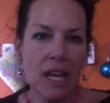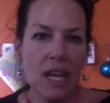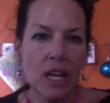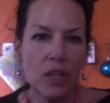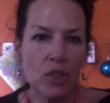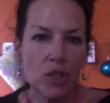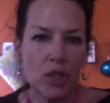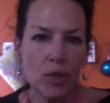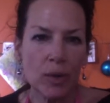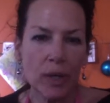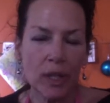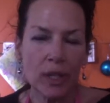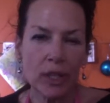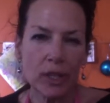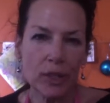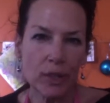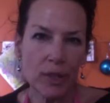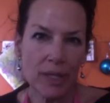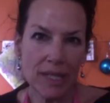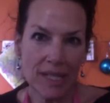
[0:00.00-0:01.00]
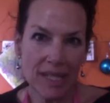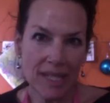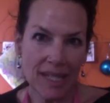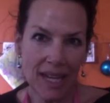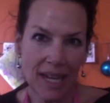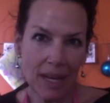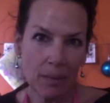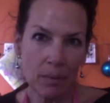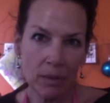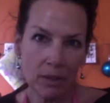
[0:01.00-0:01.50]
to include
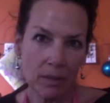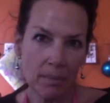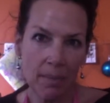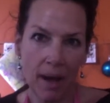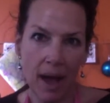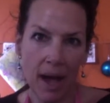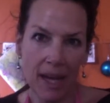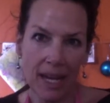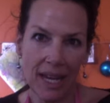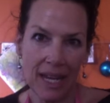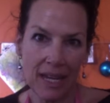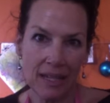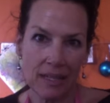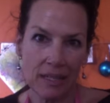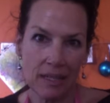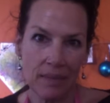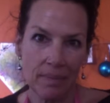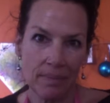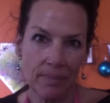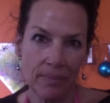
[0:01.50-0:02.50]
disabled bodies